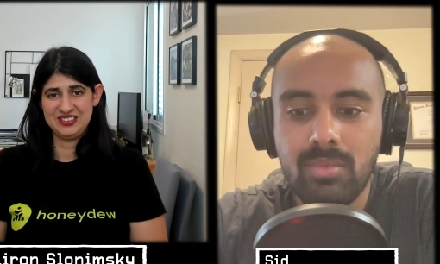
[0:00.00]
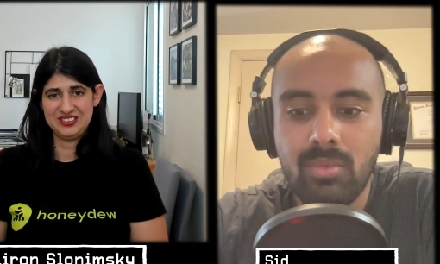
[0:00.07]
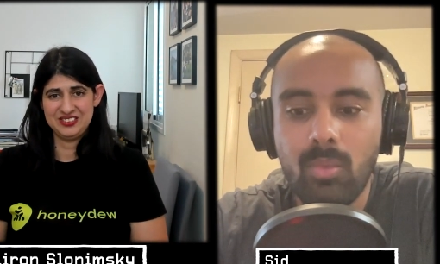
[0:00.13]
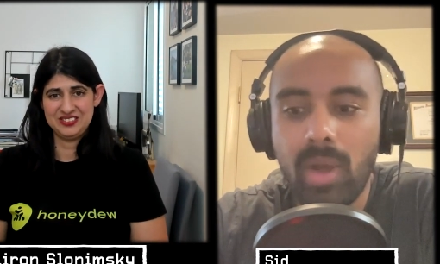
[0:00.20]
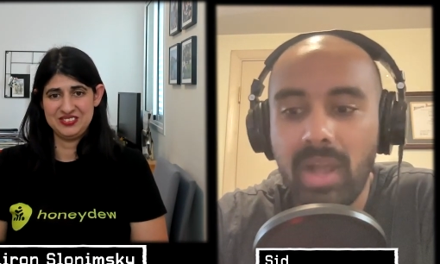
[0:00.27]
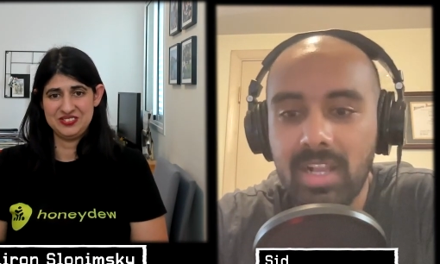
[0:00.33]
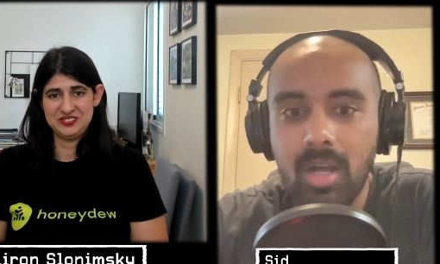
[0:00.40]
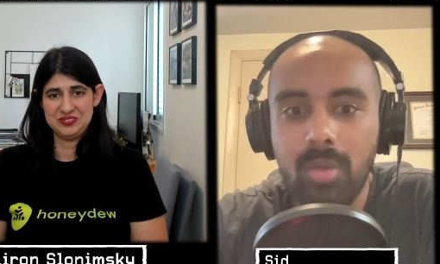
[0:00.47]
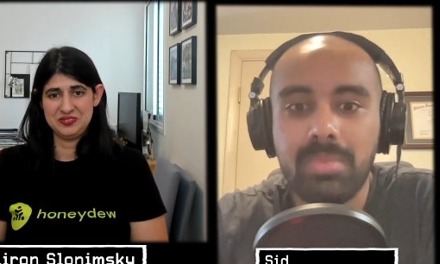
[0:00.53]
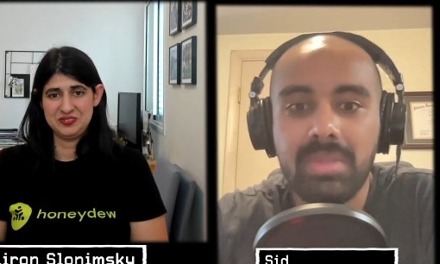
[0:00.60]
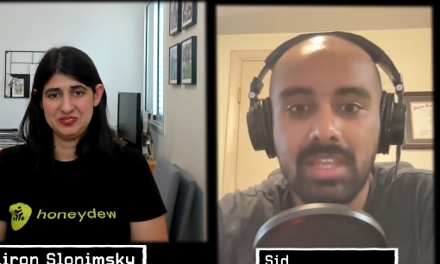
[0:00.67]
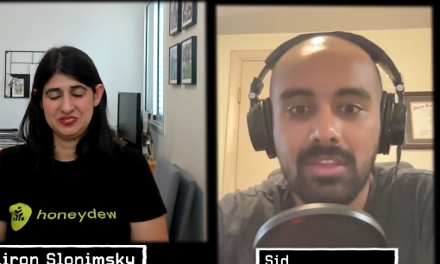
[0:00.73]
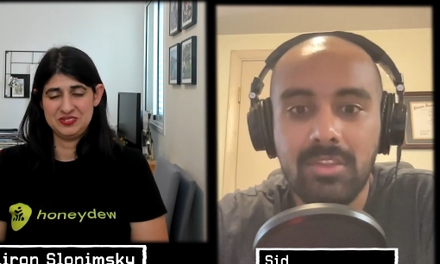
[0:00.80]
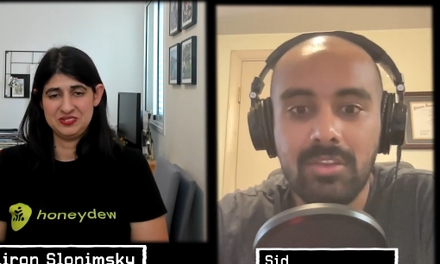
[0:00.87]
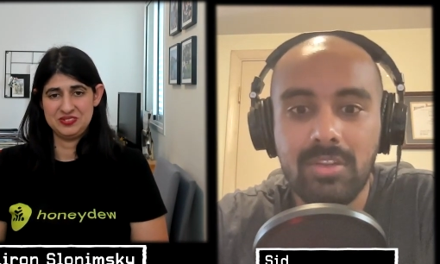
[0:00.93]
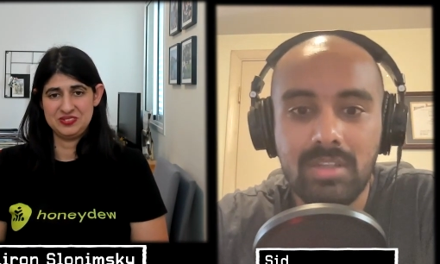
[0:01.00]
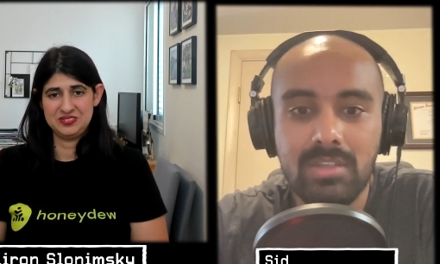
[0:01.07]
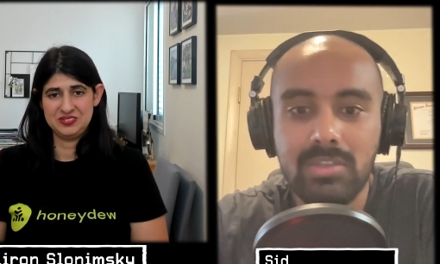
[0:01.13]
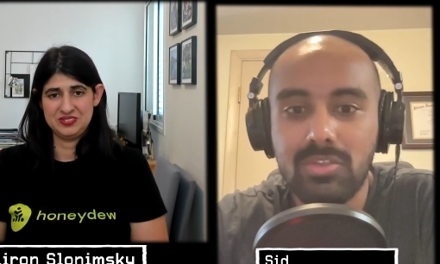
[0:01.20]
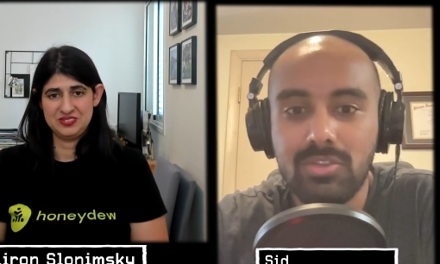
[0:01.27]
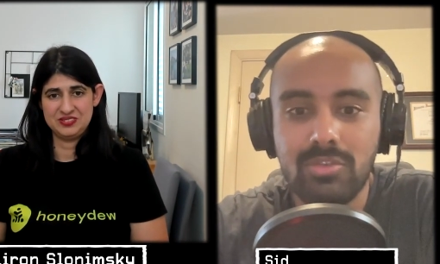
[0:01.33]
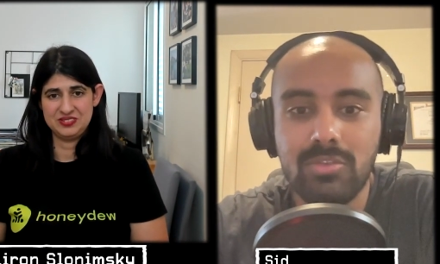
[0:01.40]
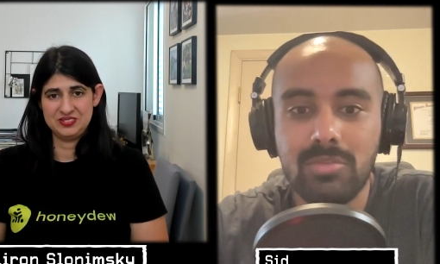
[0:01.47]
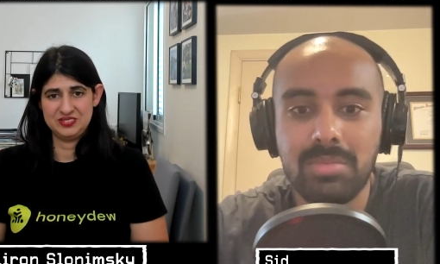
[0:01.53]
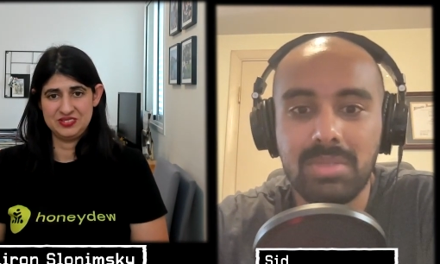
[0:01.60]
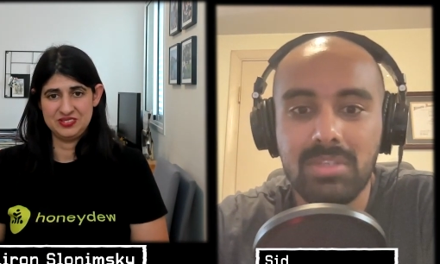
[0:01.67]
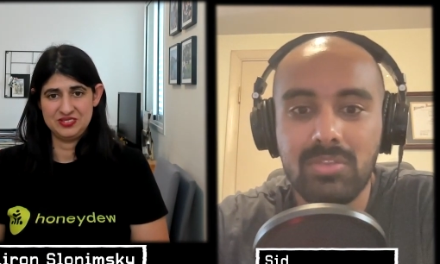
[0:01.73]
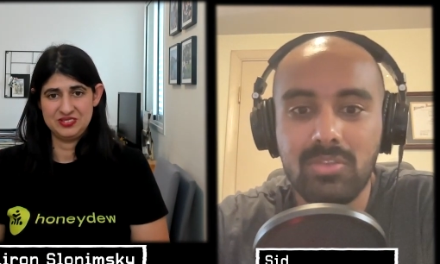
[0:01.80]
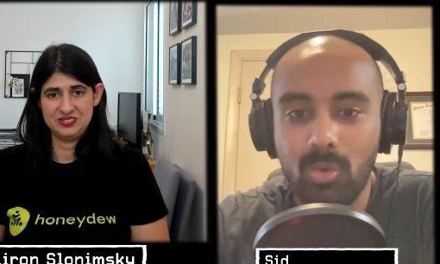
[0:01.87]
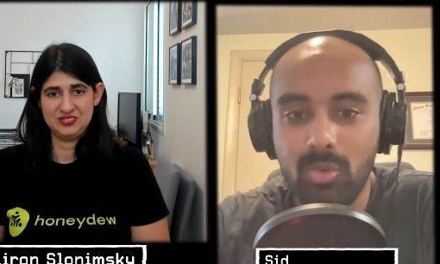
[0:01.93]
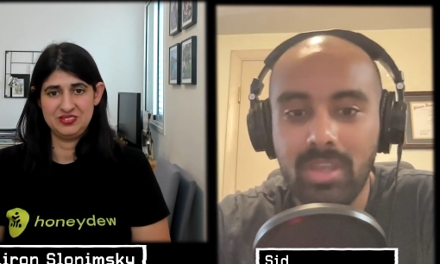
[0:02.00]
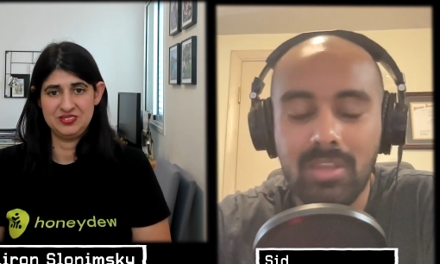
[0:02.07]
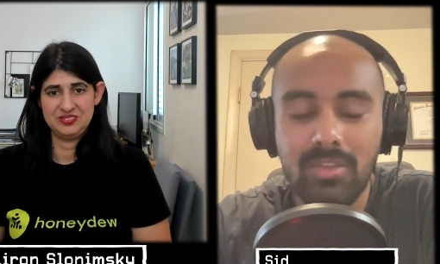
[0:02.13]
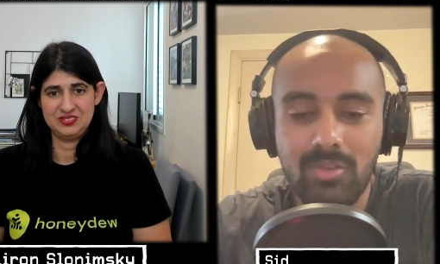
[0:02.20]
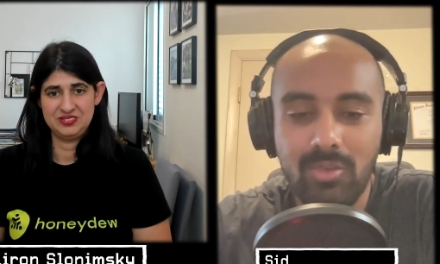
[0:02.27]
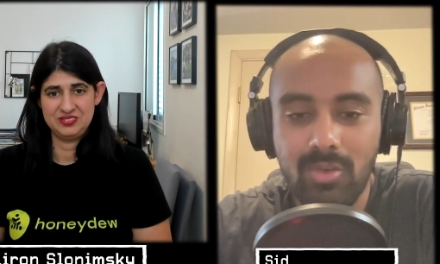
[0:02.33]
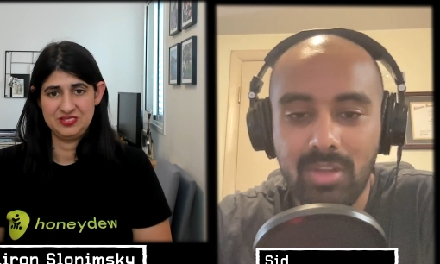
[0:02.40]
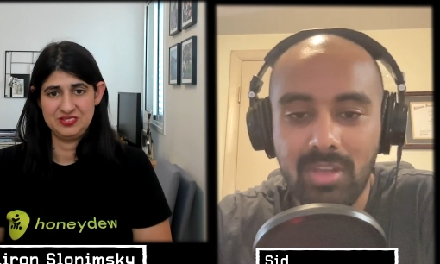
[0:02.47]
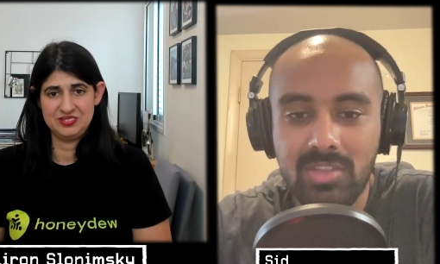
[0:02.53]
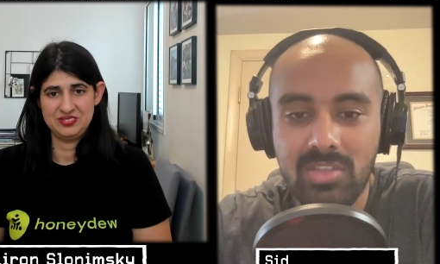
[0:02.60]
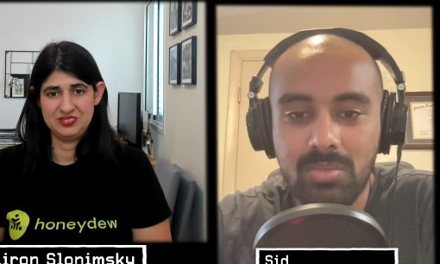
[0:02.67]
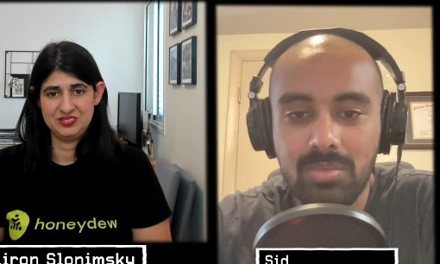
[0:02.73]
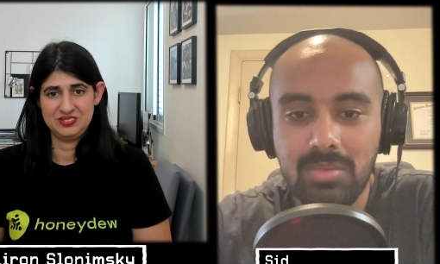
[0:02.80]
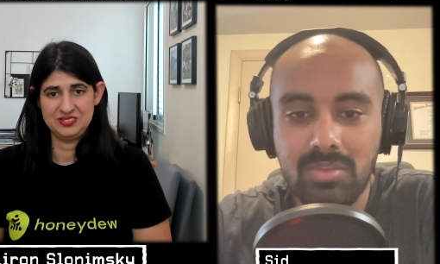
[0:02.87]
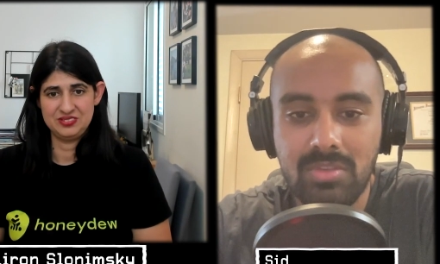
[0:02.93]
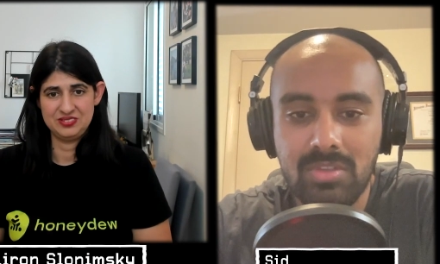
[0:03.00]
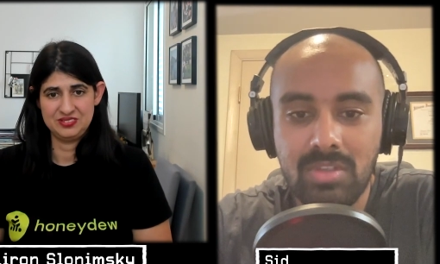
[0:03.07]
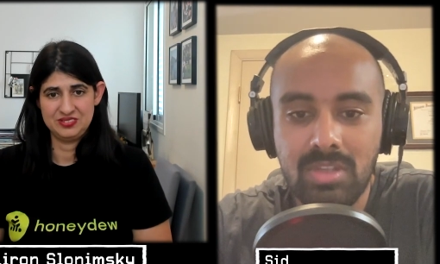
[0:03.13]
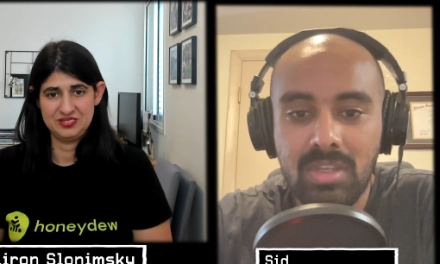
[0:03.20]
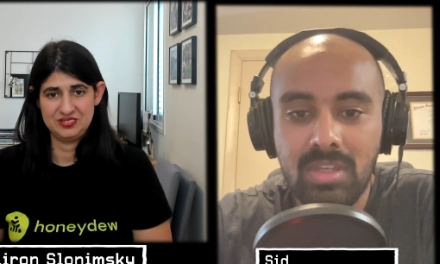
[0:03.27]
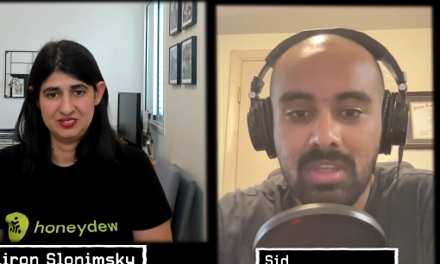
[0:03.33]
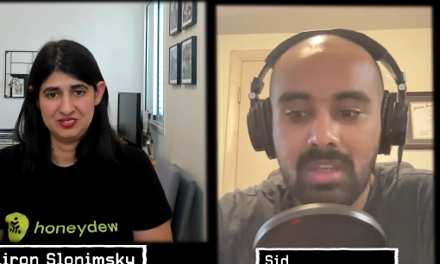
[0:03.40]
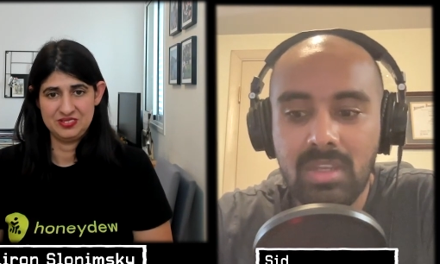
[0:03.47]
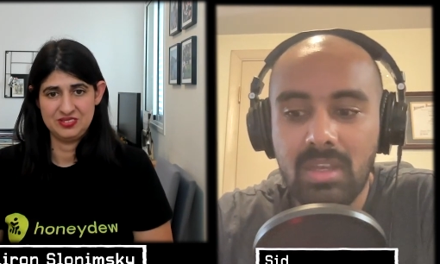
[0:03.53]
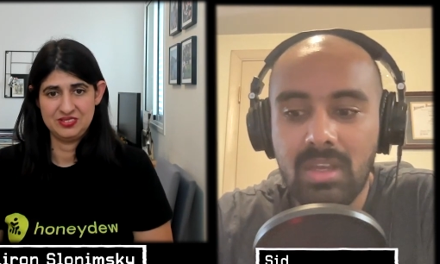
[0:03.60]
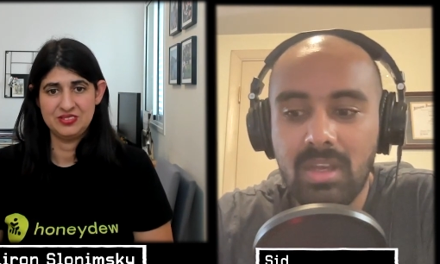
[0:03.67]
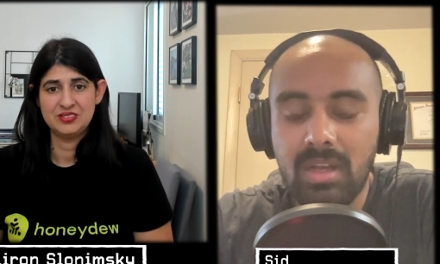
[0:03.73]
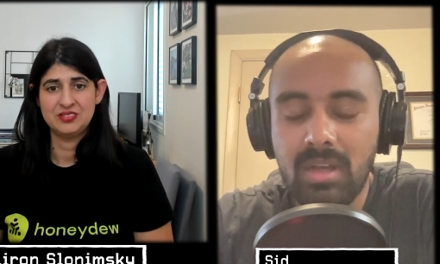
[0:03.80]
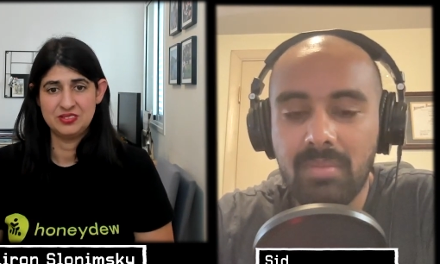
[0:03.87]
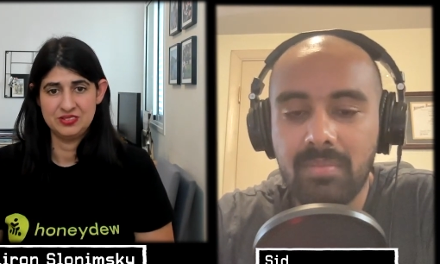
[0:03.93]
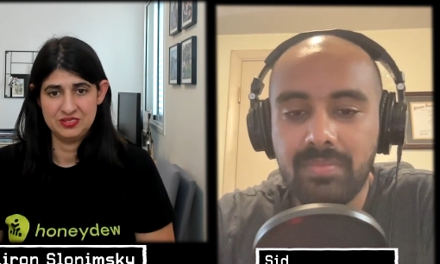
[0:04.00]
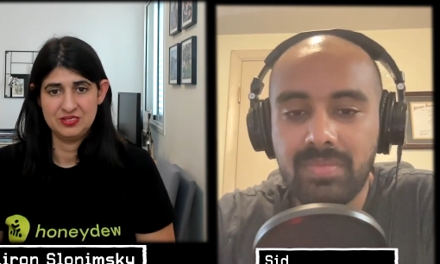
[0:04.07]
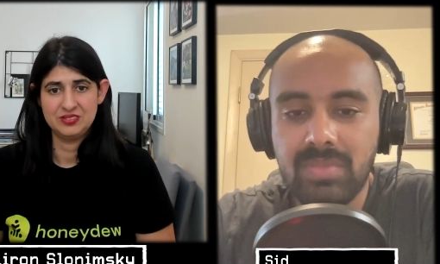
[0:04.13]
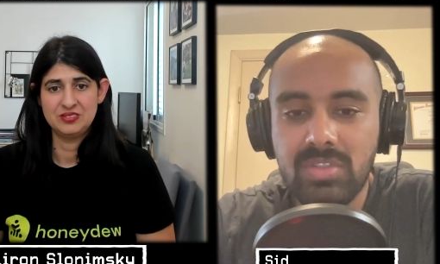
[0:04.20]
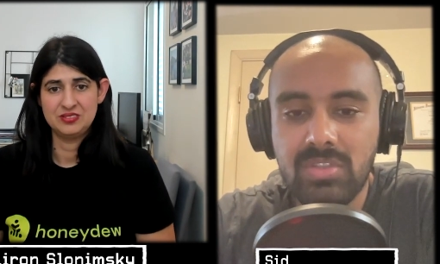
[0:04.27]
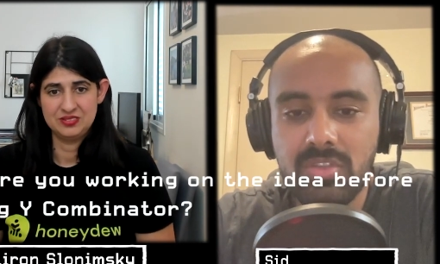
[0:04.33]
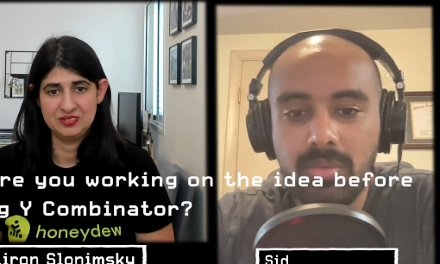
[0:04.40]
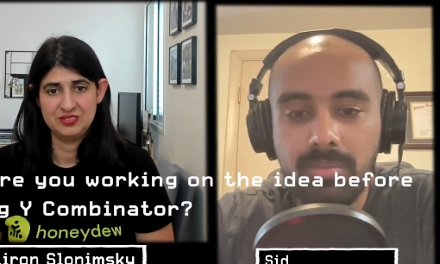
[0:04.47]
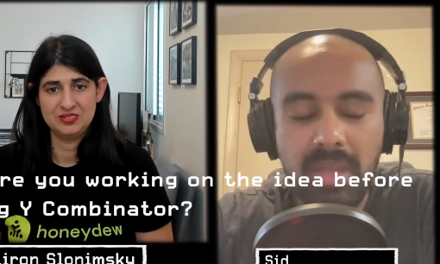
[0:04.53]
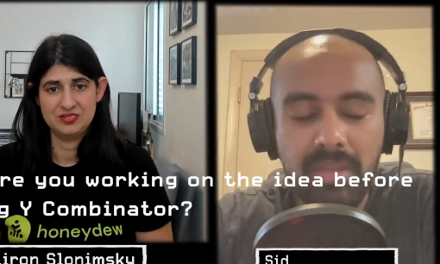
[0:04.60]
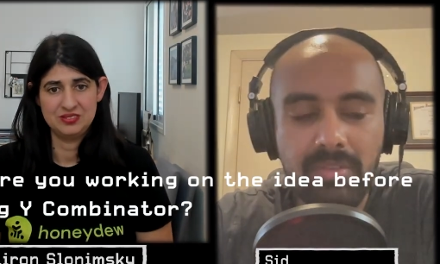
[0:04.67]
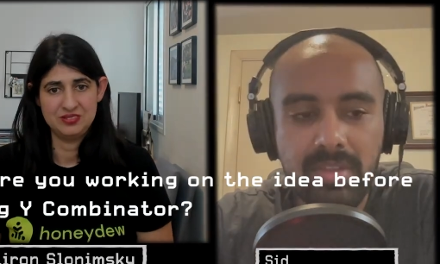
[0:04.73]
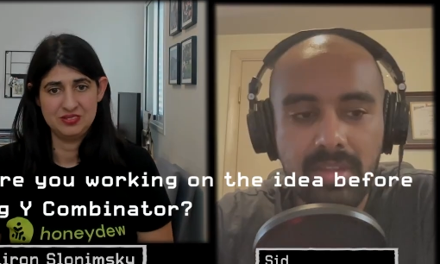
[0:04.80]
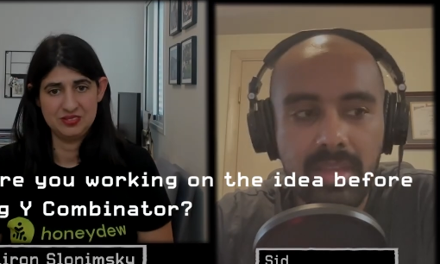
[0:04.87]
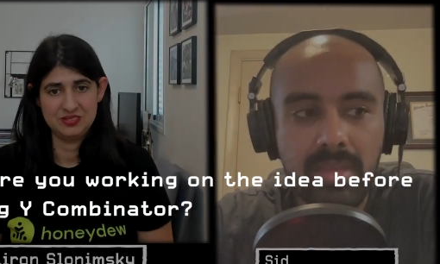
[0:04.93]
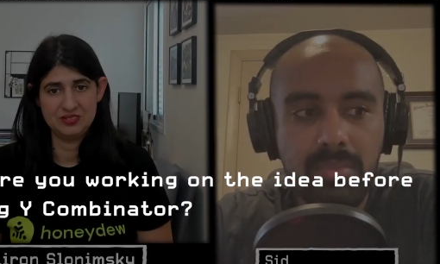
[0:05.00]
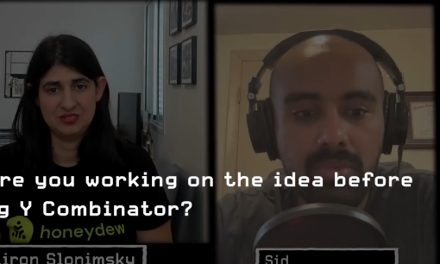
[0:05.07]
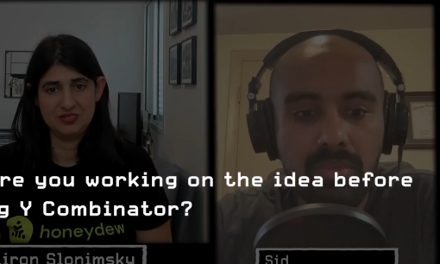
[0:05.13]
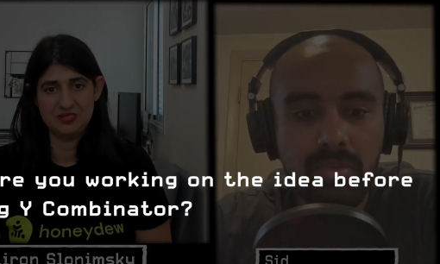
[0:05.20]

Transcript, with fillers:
Speaker 1: Y Combinator is to be talking to your customers um, so by the time